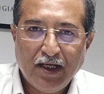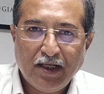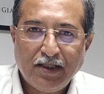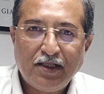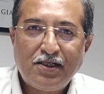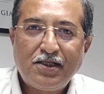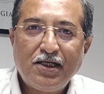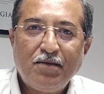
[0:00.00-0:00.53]

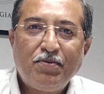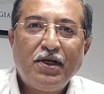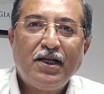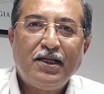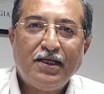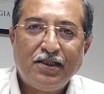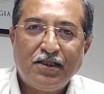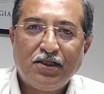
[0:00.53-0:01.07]
the table
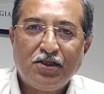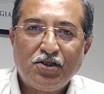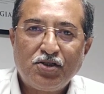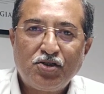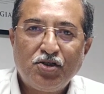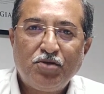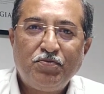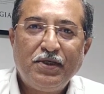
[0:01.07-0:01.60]
length
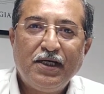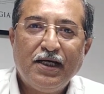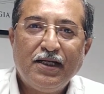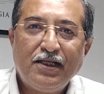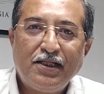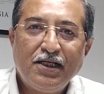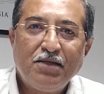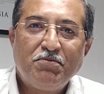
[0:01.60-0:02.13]
should be
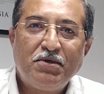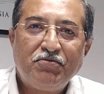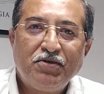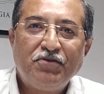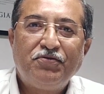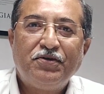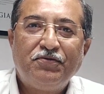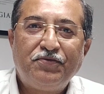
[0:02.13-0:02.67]
anything
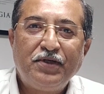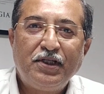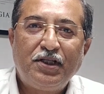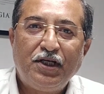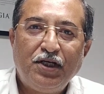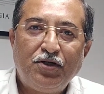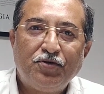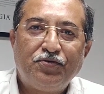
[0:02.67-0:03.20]
between
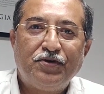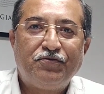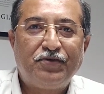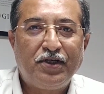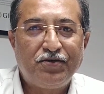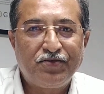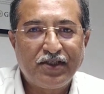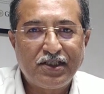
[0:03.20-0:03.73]
53 to
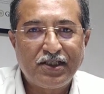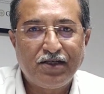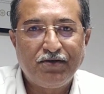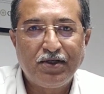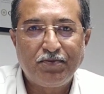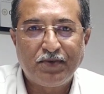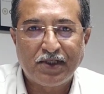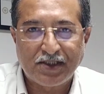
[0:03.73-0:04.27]

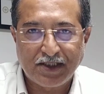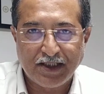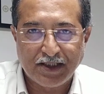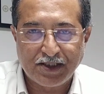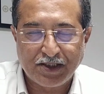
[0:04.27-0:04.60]
57%.